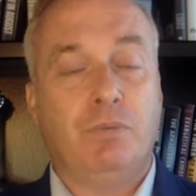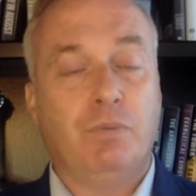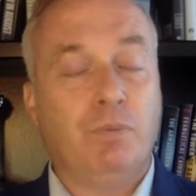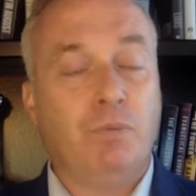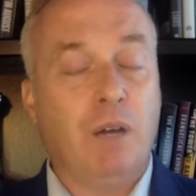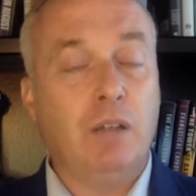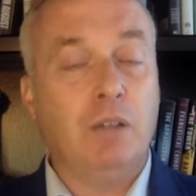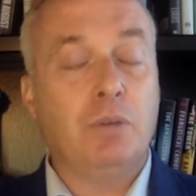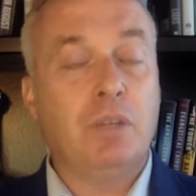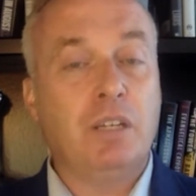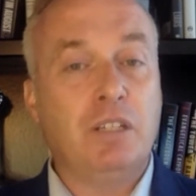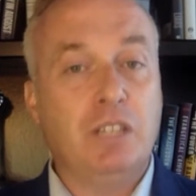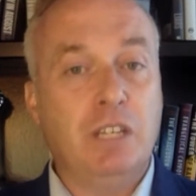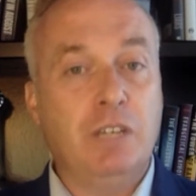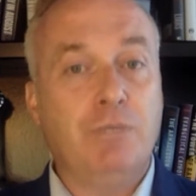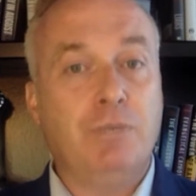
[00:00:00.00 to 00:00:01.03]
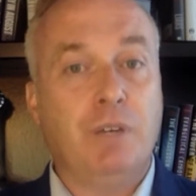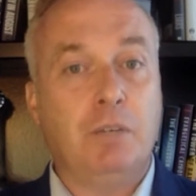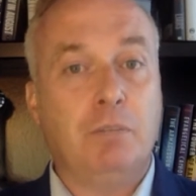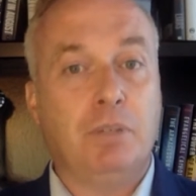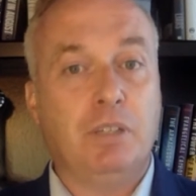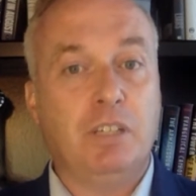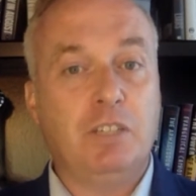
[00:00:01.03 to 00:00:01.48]
follow the
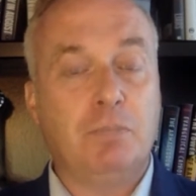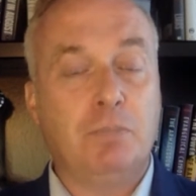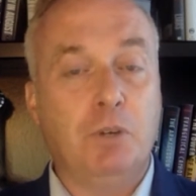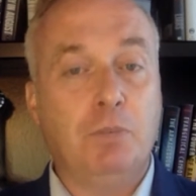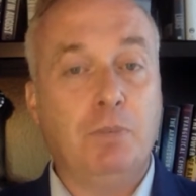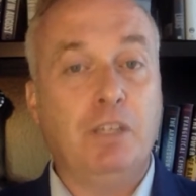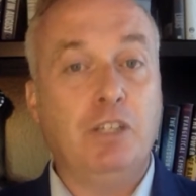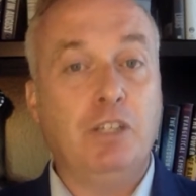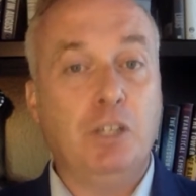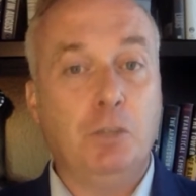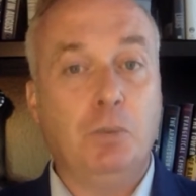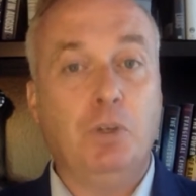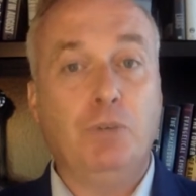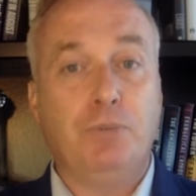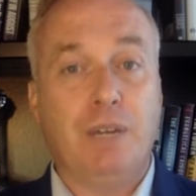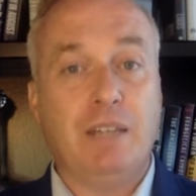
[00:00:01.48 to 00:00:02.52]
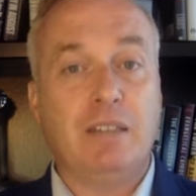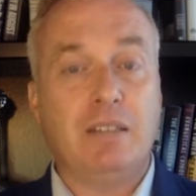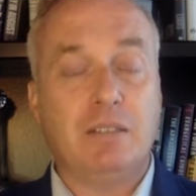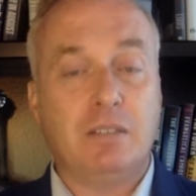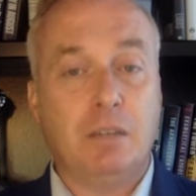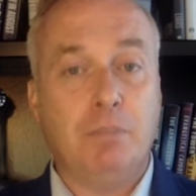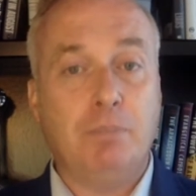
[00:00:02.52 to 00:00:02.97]
defund police movement, you will find
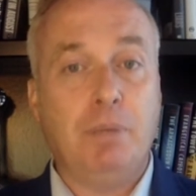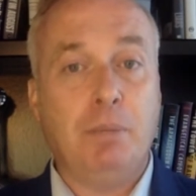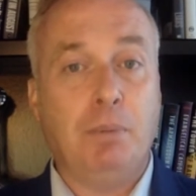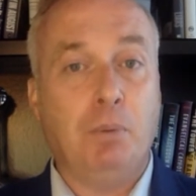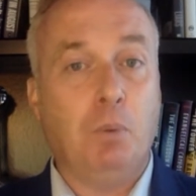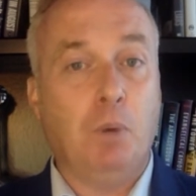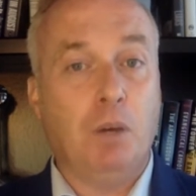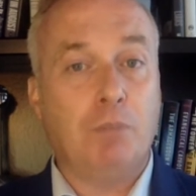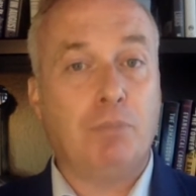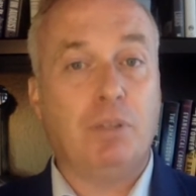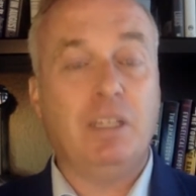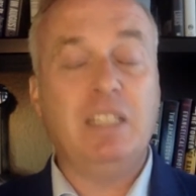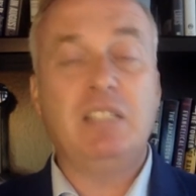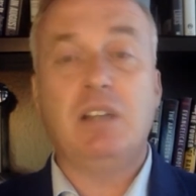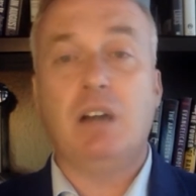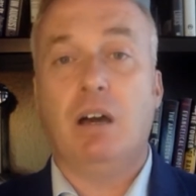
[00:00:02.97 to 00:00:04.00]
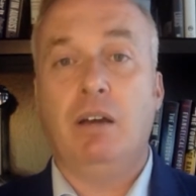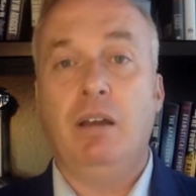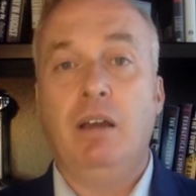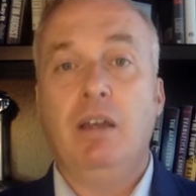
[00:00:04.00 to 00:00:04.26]
that some people want police gone